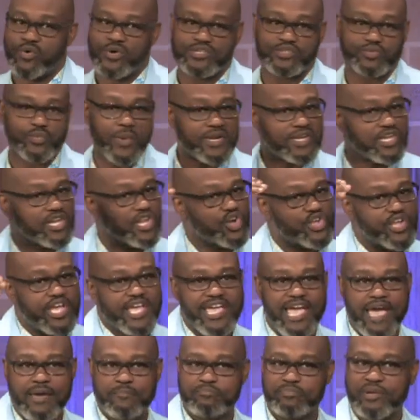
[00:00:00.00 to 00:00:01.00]
as we're
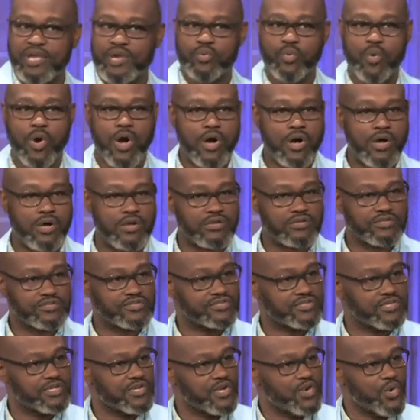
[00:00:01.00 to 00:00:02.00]
looking at big
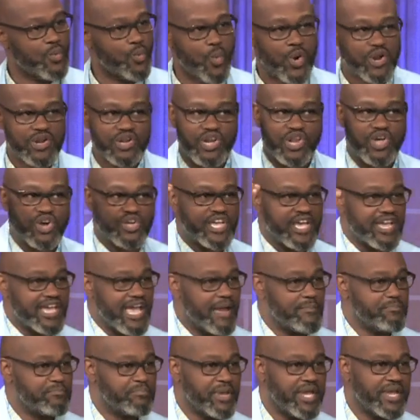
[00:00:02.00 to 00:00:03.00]
walls, we're looking
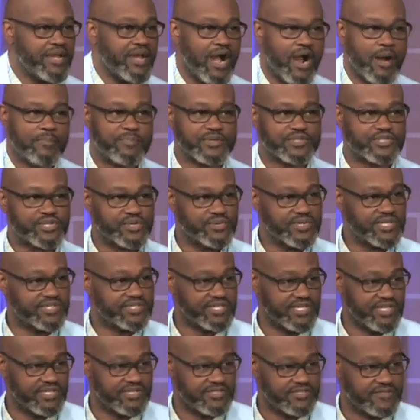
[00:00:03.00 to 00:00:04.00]
at big
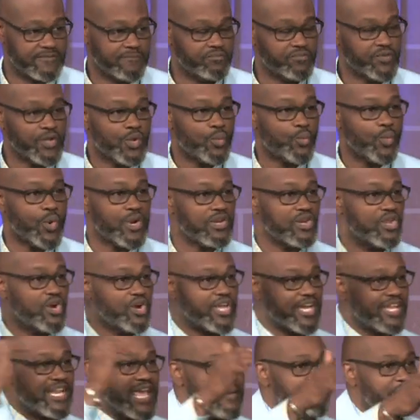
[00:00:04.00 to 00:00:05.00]
opportunities. We're
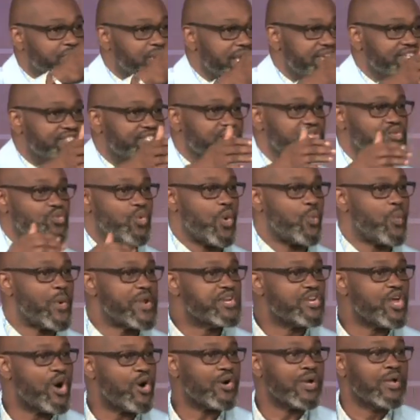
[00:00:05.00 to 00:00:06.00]
looking at places where we
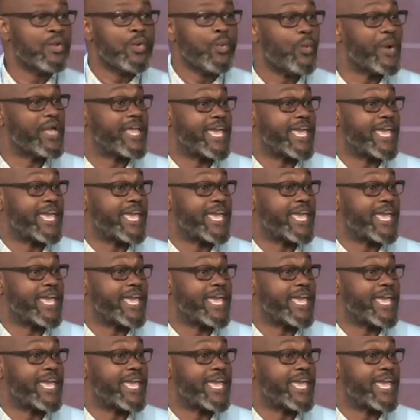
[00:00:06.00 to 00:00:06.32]
know we